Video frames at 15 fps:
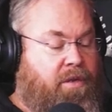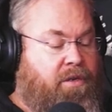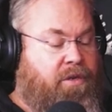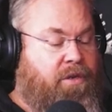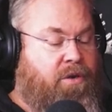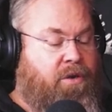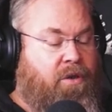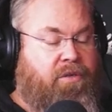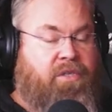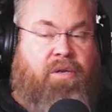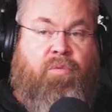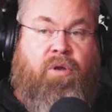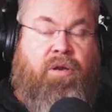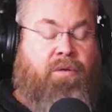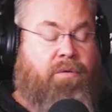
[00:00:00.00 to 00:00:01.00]
Do you know
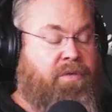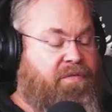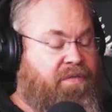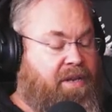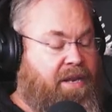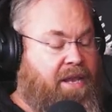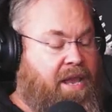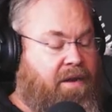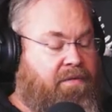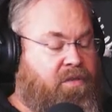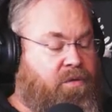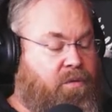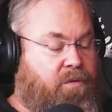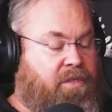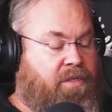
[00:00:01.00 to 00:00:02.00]
someone who is feeling out of
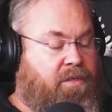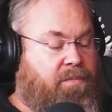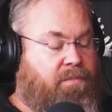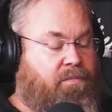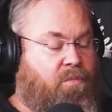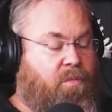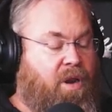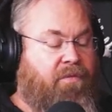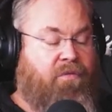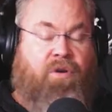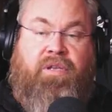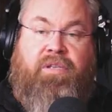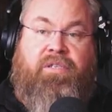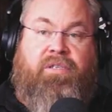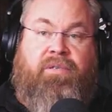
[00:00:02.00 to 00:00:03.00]
sorts? Whatever
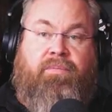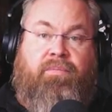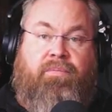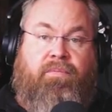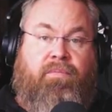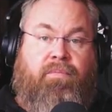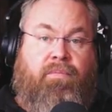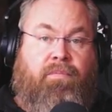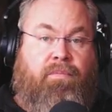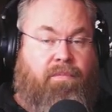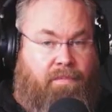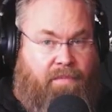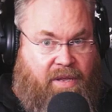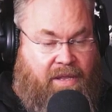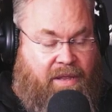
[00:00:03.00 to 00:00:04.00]
it is,
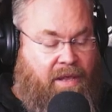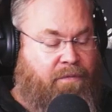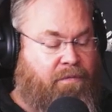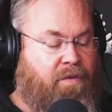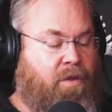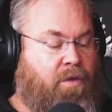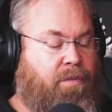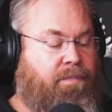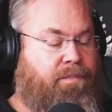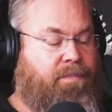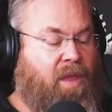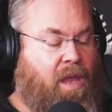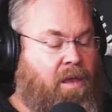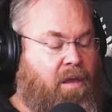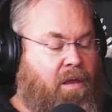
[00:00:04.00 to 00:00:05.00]
they're there for you.
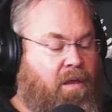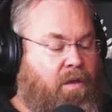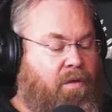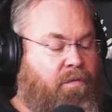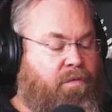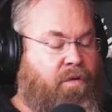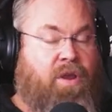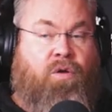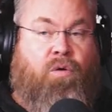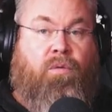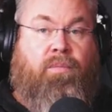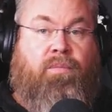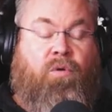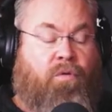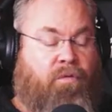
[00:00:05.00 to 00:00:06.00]
Free
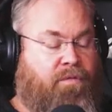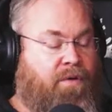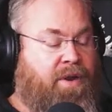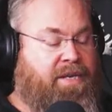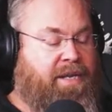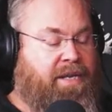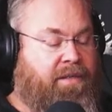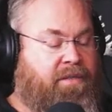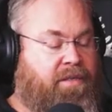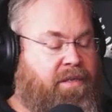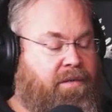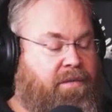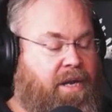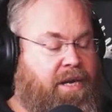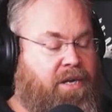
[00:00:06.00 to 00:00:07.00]
call or free
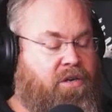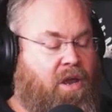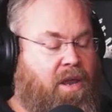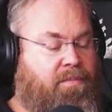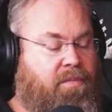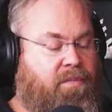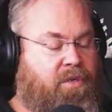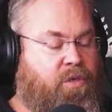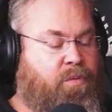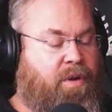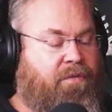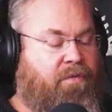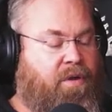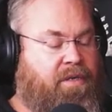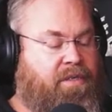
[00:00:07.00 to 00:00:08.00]
text anytime,
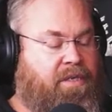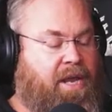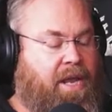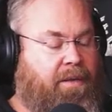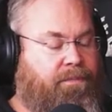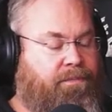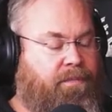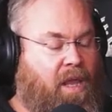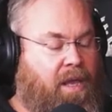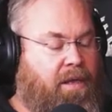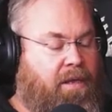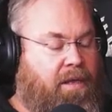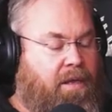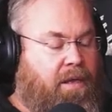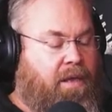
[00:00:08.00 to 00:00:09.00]
24 hours a day,
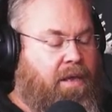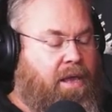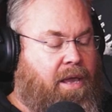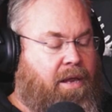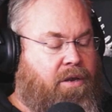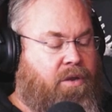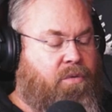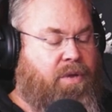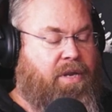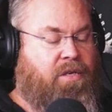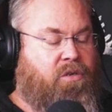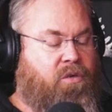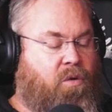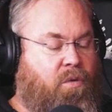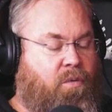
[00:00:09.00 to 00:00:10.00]
and you'll get
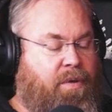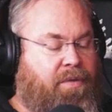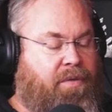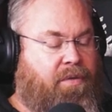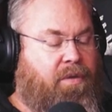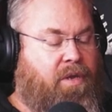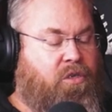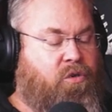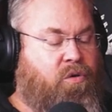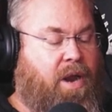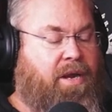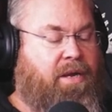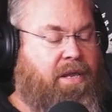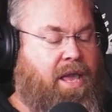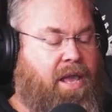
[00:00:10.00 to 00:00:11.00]
to talk with a
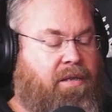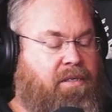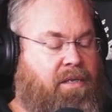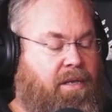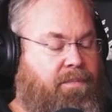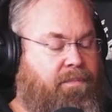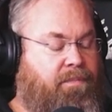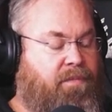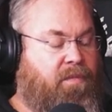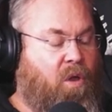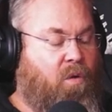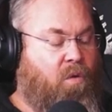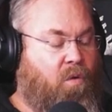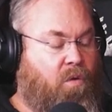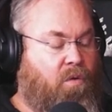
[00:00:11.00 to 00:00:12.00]
trained counsellor
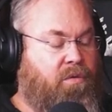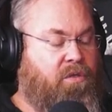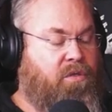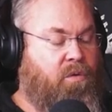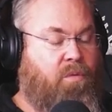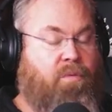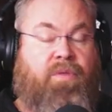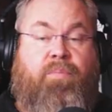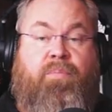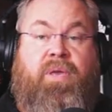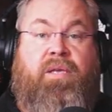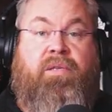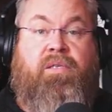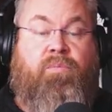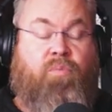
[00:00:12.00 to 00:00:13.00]
or talk with a
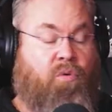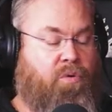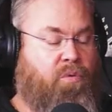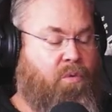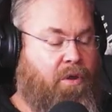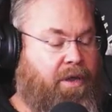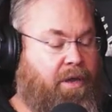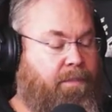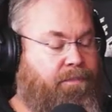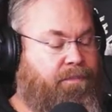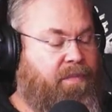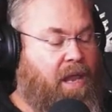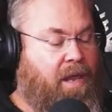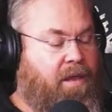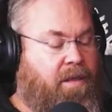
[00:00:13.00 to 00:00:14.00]
peer support worker.
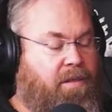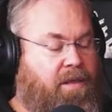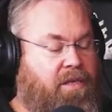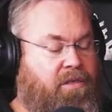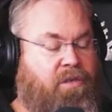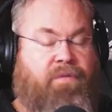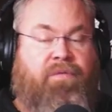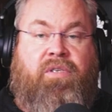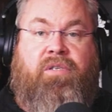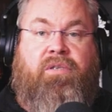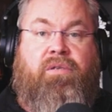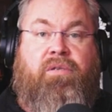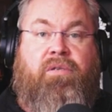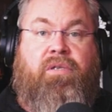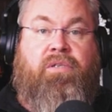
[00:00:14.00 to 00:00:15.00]
Their
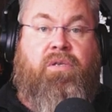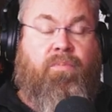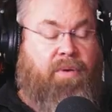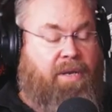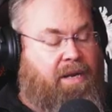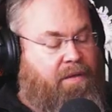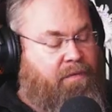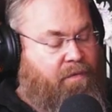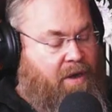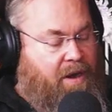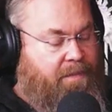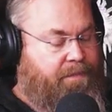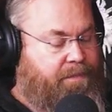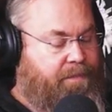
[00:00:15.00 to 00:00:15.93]
service is completely free.